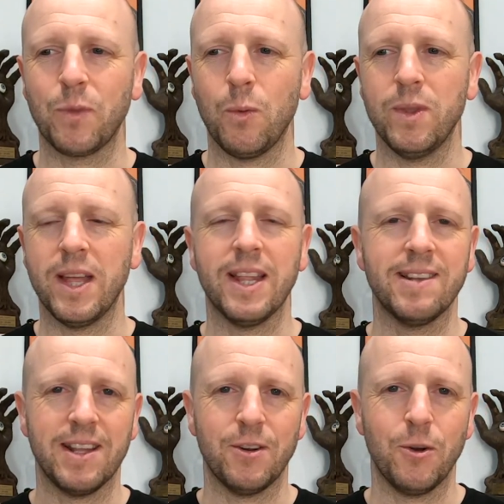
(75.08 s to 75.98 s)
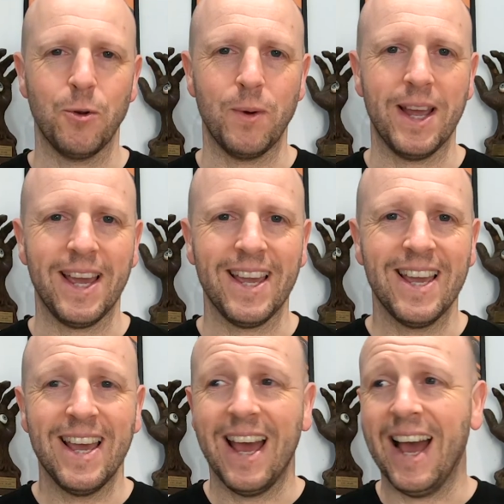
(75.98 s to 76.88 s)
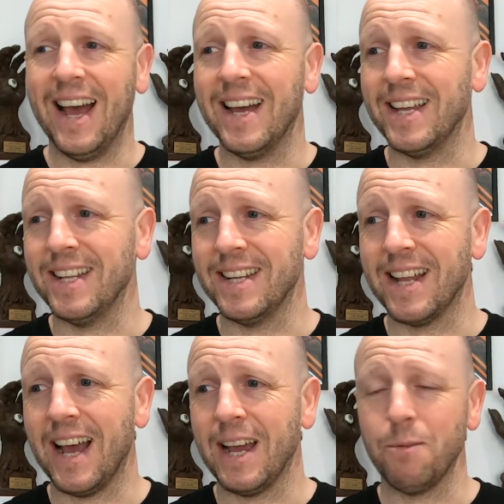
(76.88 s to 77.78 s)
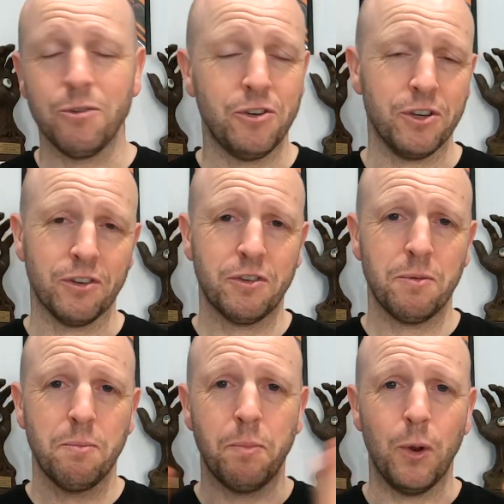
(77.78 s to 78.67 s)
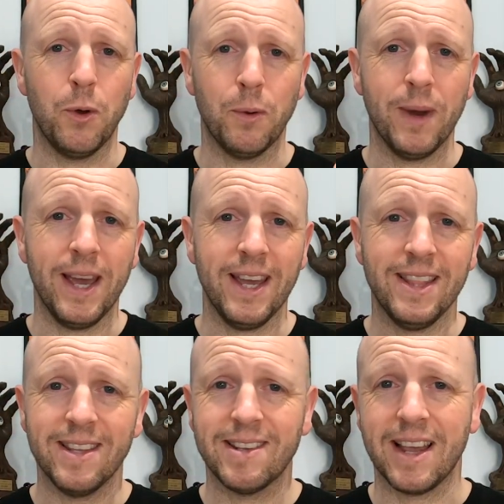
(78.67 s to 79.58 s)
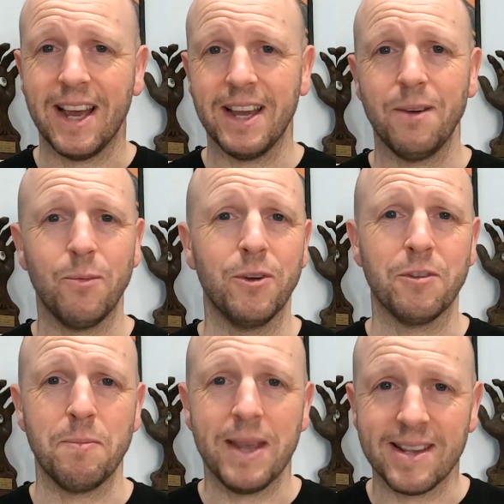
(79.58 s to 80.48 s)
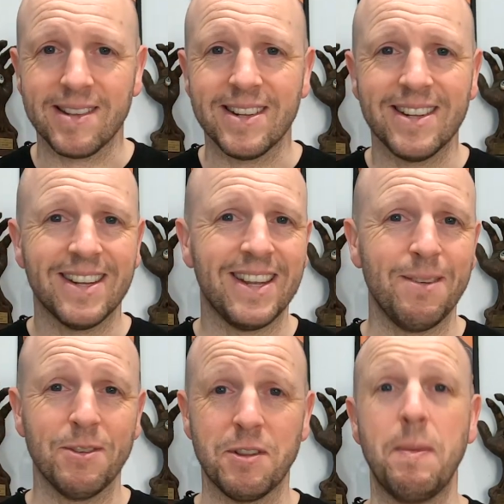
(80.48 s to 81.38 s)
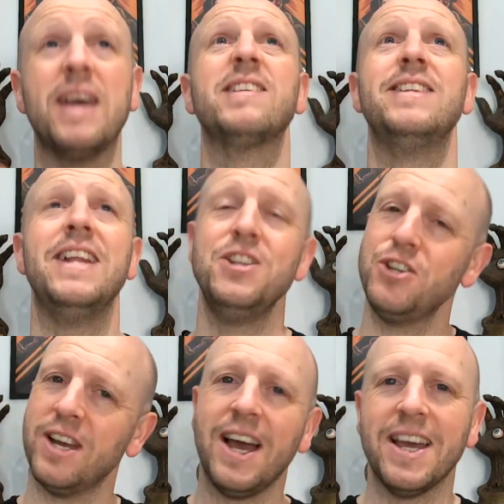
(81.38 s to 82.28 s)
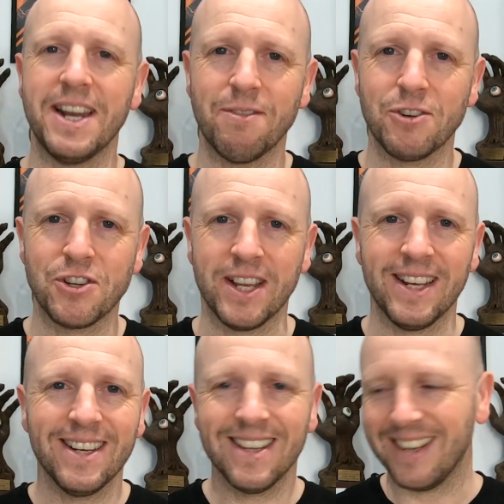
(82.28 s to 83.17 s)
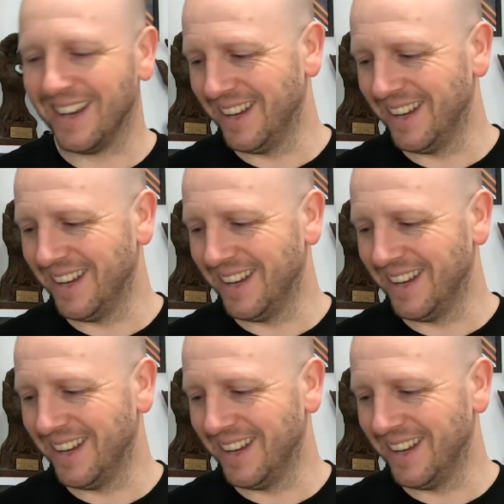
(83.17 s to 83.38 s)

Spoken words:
with Alexander Low Ray, and I was just blown away. This guy was amazing. He was the best ninja I had ever seen.